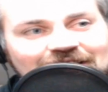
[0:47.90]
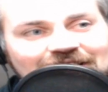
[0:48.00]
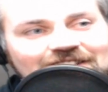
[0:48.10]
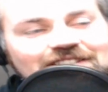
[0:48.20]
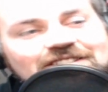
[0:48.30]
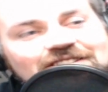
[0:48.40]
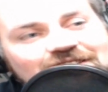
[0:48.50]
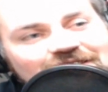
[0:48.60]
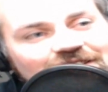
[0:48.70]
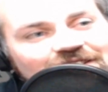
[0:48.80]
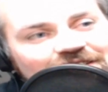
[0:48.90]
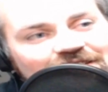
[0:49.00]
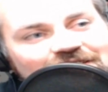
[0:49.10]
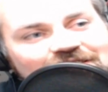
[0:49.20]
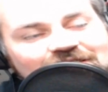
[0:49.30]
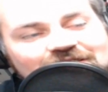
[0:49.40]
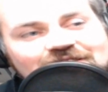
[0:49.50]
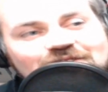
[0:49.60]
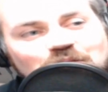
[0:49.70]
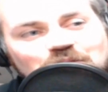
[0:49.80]
Is that what they call those?
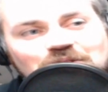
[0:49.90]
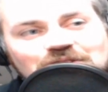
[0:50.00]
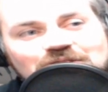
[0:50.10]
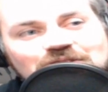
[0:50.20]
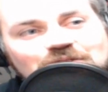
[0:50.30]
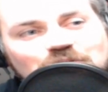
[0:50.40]
We should probably do that.